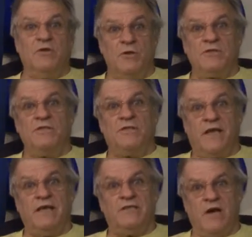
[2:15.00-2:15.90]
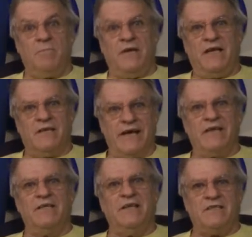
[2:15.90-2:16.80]
loosens things up and he
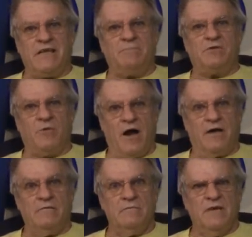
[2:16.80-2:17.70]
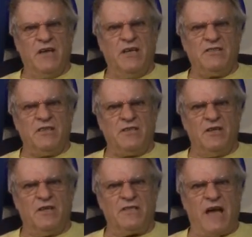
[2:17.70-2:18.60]
gladly accepts a ride. At least until this